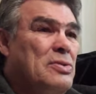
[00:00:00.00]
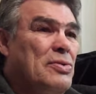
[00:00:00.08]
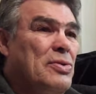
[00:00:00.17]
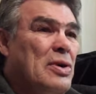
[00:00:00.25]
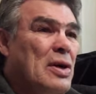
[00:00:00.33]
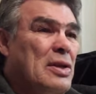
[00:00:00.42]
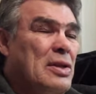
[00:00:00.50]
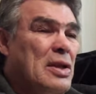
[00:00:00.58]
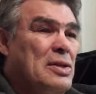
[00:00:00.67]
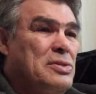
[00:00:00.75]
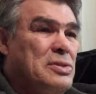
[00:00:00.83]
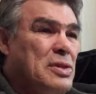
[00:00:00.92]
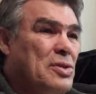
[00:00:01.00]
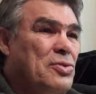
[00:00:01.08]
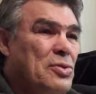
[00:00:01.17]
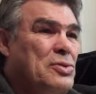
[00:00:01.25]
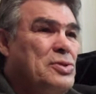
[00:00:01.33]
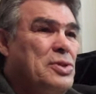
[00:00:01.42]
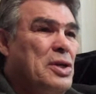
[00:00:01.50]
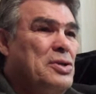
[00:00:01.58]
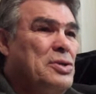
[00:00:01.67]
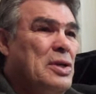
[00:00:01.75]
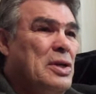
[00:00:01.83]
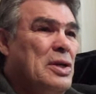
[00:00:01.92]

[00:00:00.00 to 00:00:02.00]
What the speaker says: what we call it. That's the third stage.